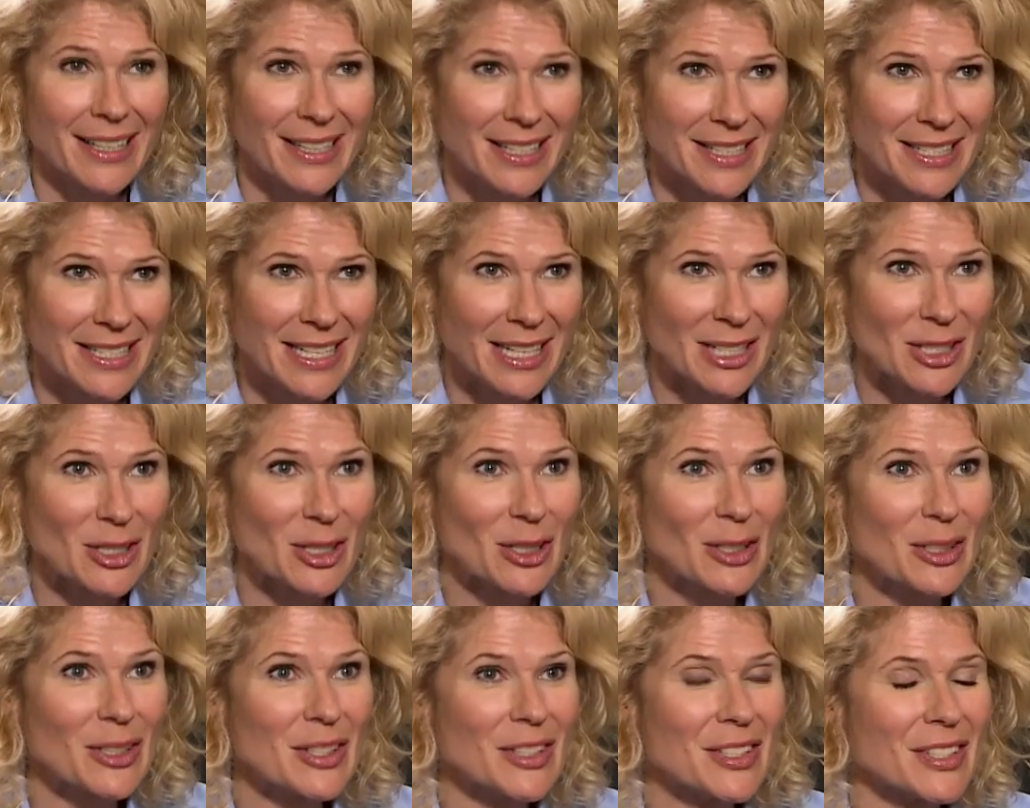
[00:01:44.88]
In
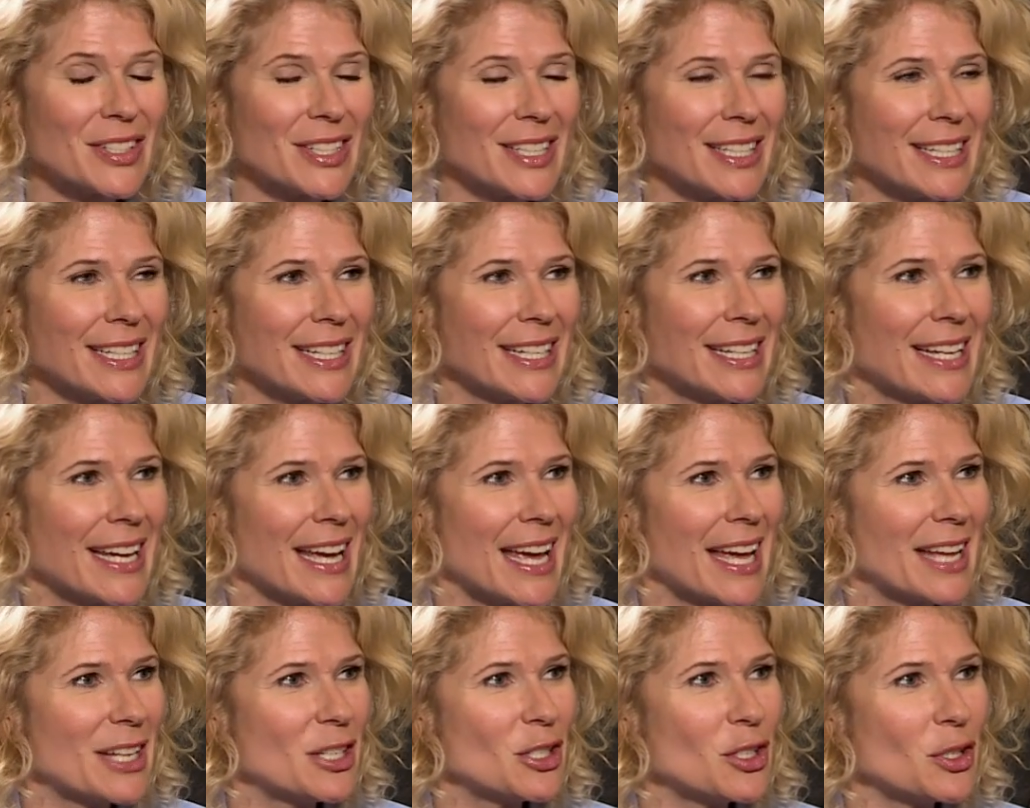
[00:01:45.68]
technology.
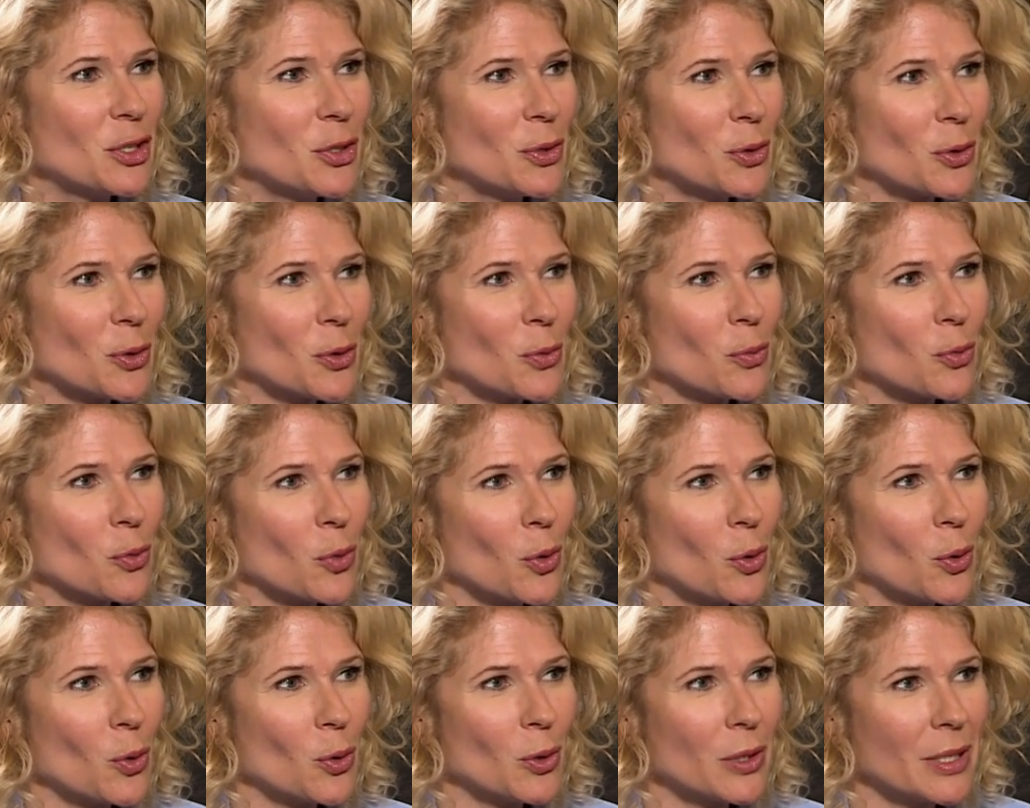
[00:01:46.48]
And your
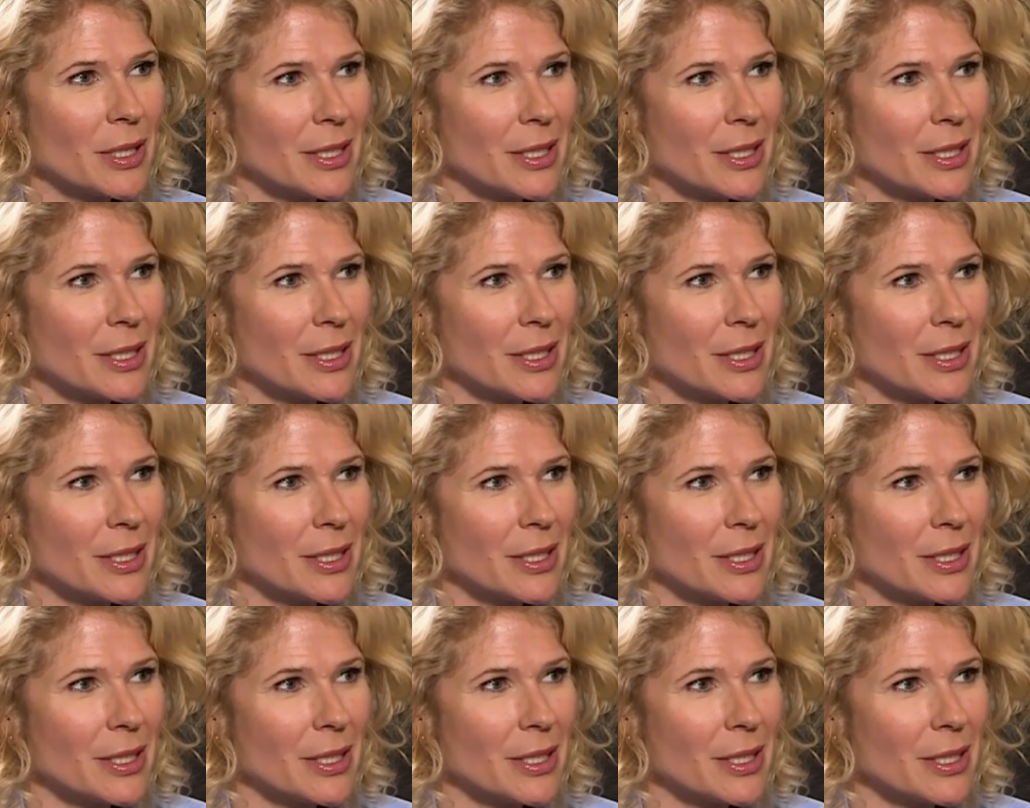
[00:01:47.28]
role